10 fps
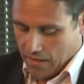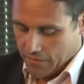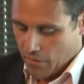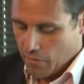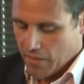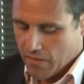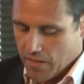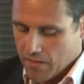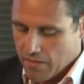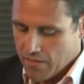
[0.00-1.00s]
Uh, so,
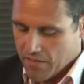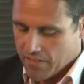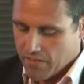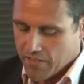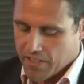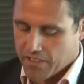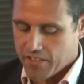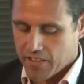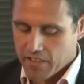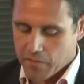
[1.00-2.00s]

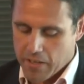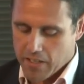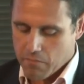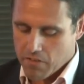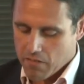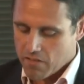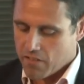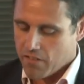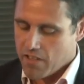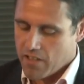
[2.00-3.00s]
statistically speaking,
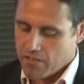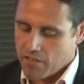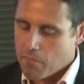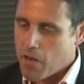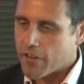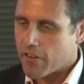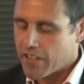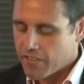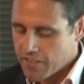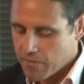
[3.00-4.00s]
the
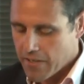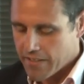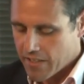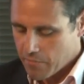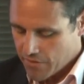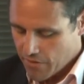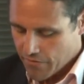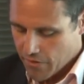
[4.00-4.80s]
.maori.nz domain name is not